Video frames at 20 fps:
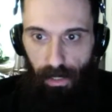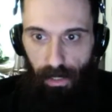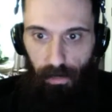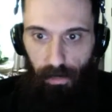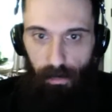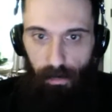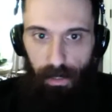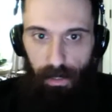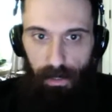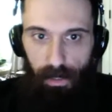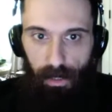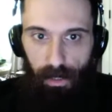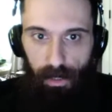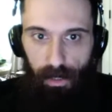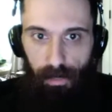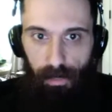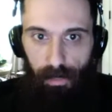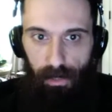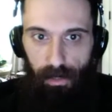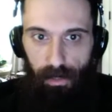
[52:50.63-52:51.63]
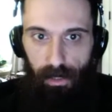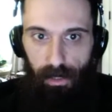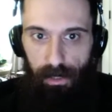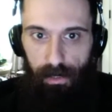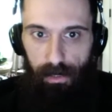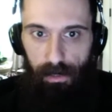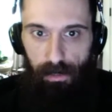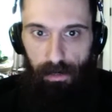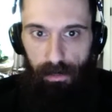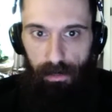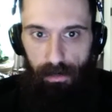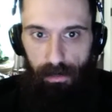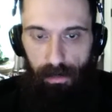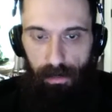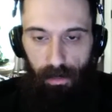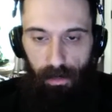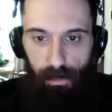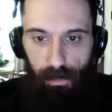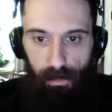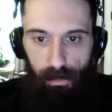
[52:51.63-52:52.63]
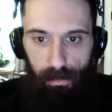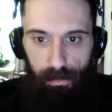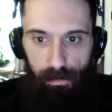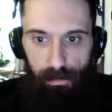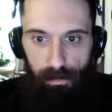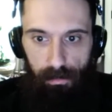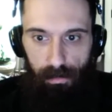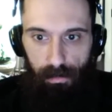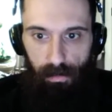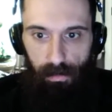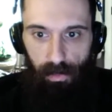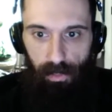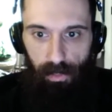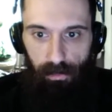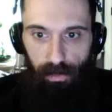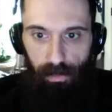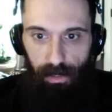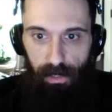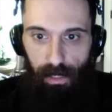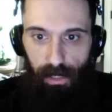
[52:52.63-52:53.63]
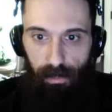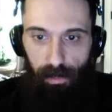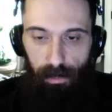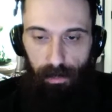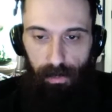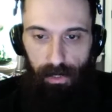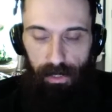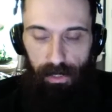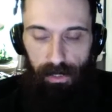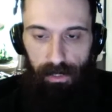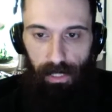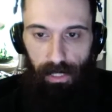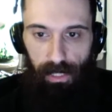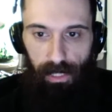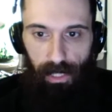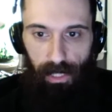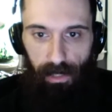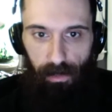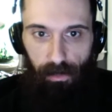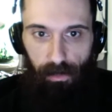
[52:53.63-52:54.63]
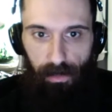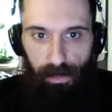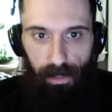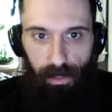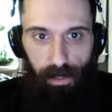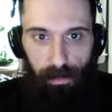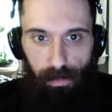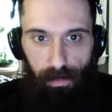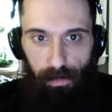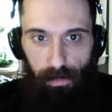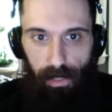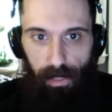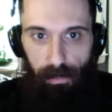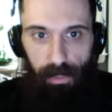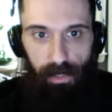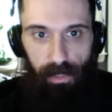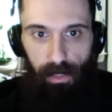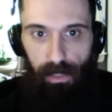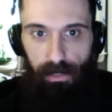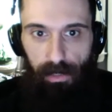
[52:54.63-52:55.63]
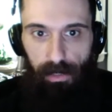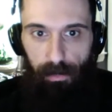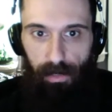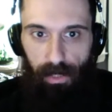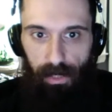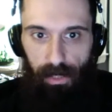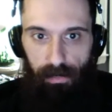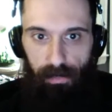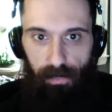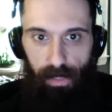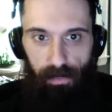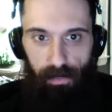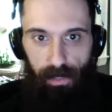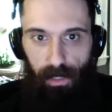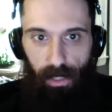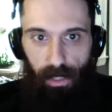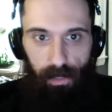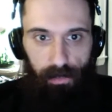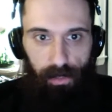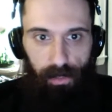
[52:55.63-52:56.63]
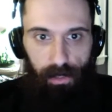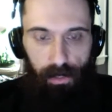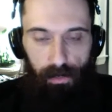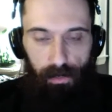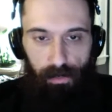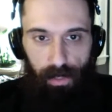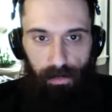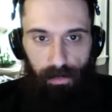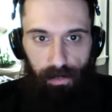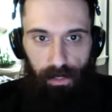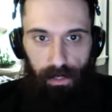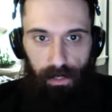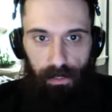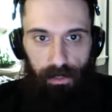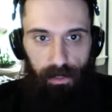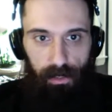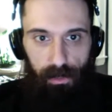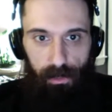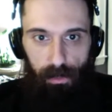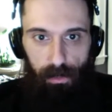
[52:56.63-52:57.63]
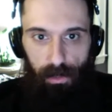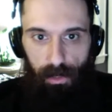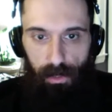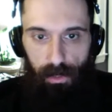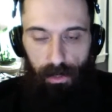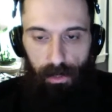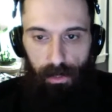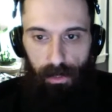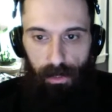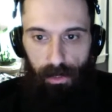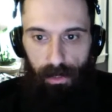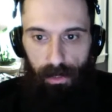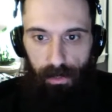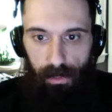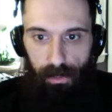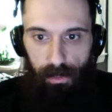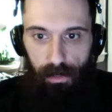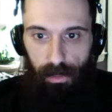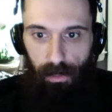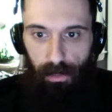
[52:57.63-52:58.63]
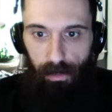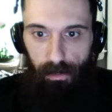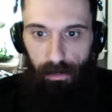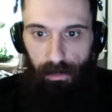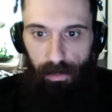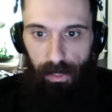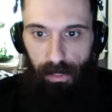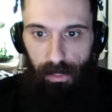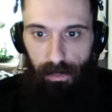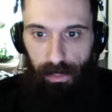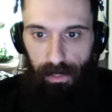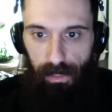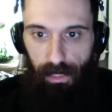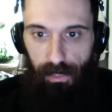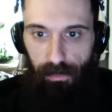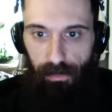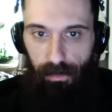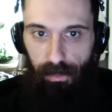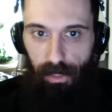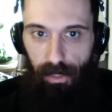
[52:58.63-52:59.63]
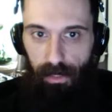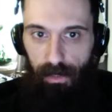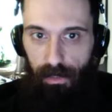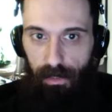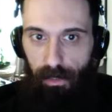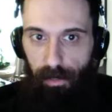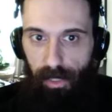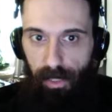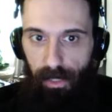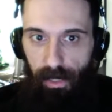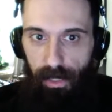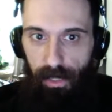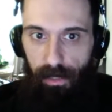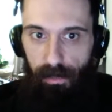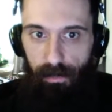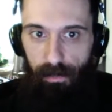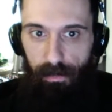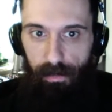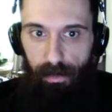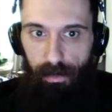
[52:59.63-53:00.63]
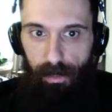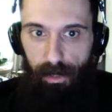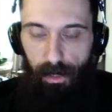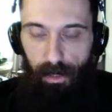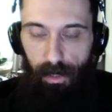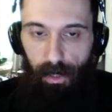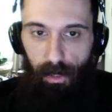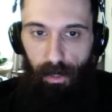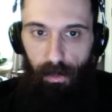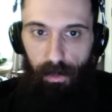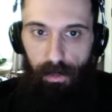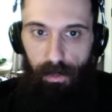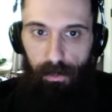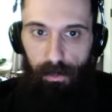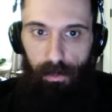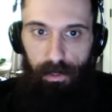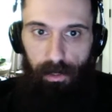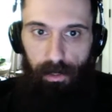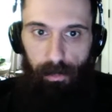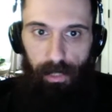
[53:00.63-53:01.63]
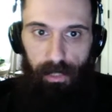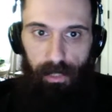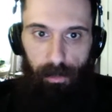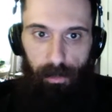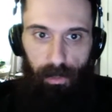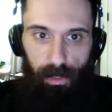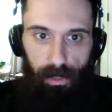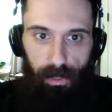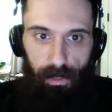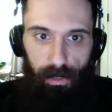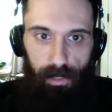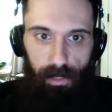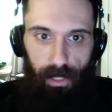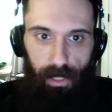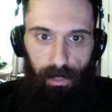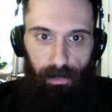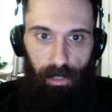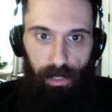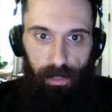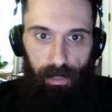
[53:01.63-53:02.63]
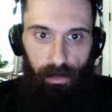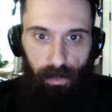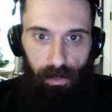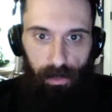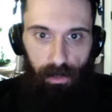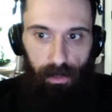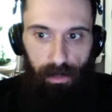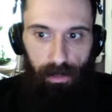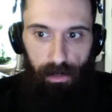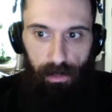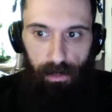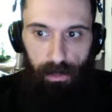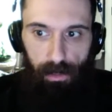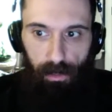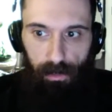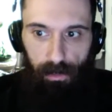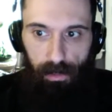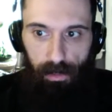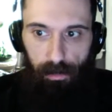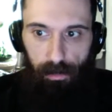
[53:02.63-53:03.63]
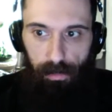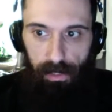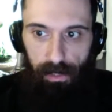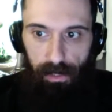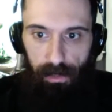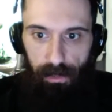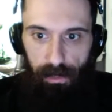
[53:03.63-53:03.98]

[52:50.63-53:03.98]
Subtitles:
and we're going to talk about, like, we haven't really come up with the exact categories yet, but maybe like something like favorite cover or favorite issue or, things like that. So it's not just going to be like, oh, this was the best book that I read, or, it's going to be